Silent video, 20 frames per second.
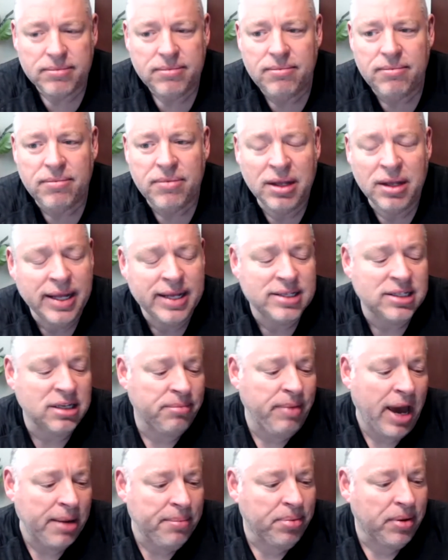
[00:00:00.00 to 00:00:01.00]
leads to
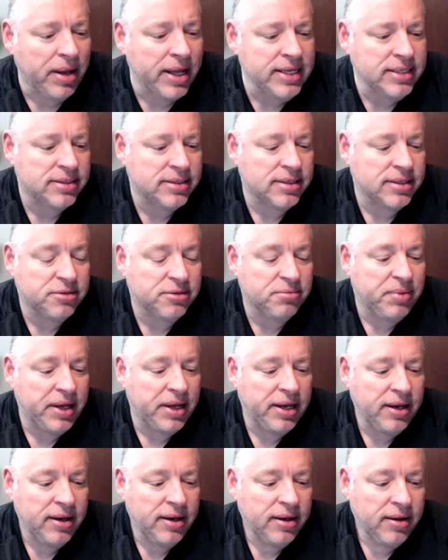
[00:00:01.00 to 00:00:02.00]
bad places. But